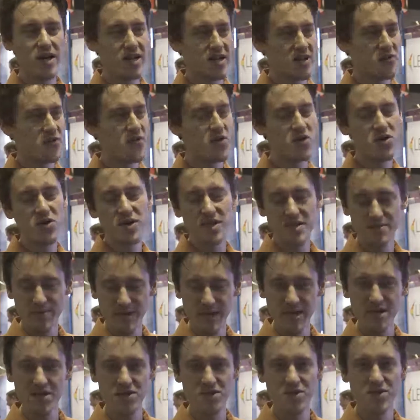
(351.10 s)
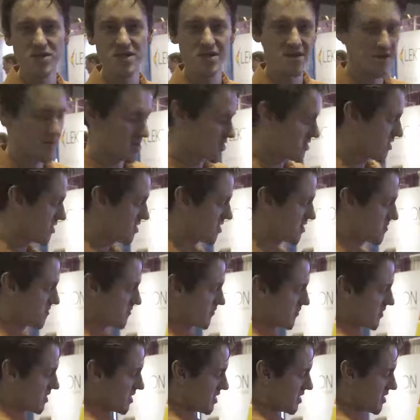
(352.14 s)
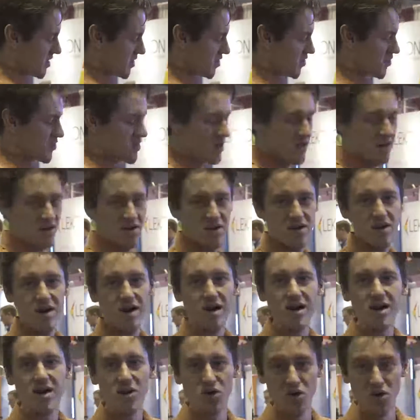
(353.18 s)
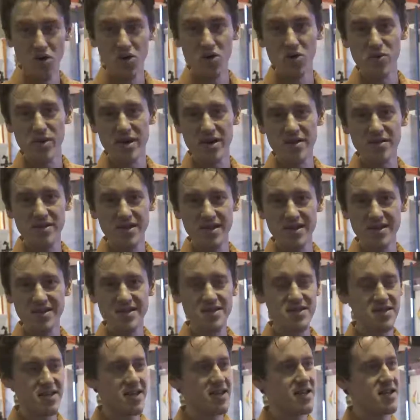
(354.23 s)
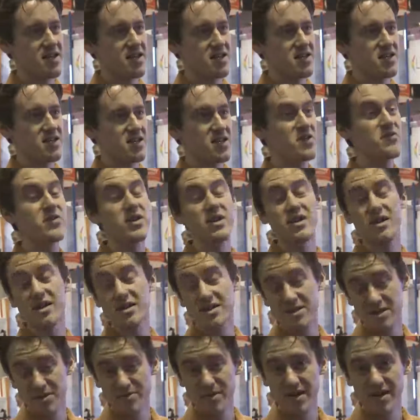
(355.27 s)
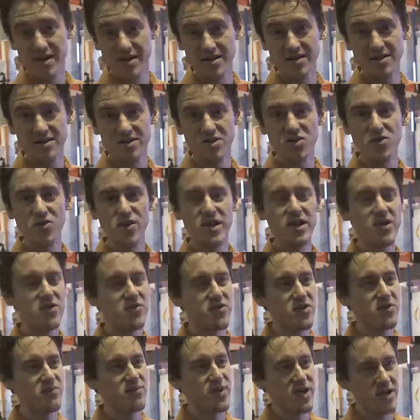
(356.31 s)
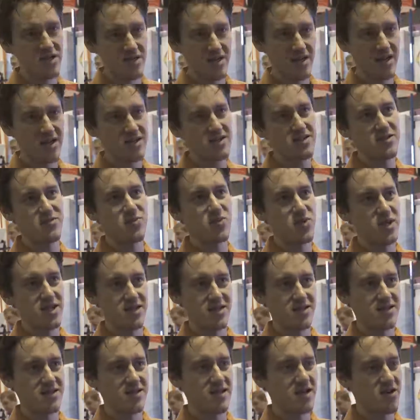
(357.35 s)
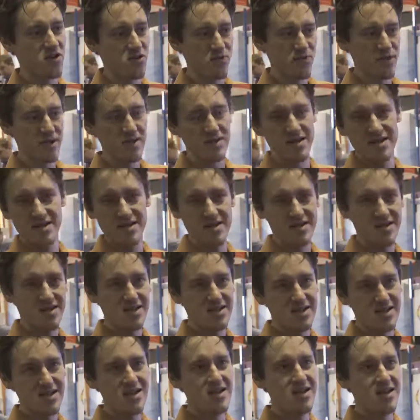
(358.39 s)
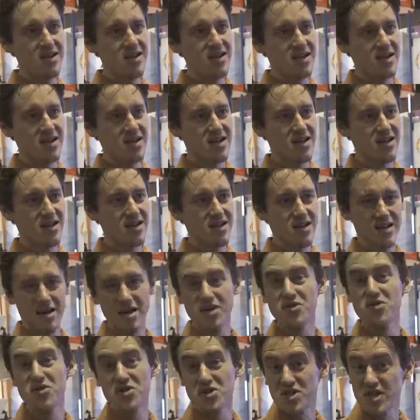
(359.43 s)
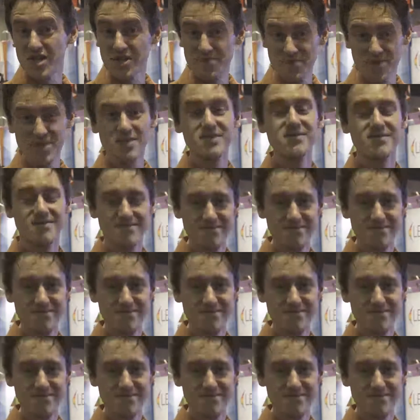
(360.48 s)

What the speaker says: if you go to splashtones.com, you can order one of these and even customize. So we even build custom ones that are built into other shapes.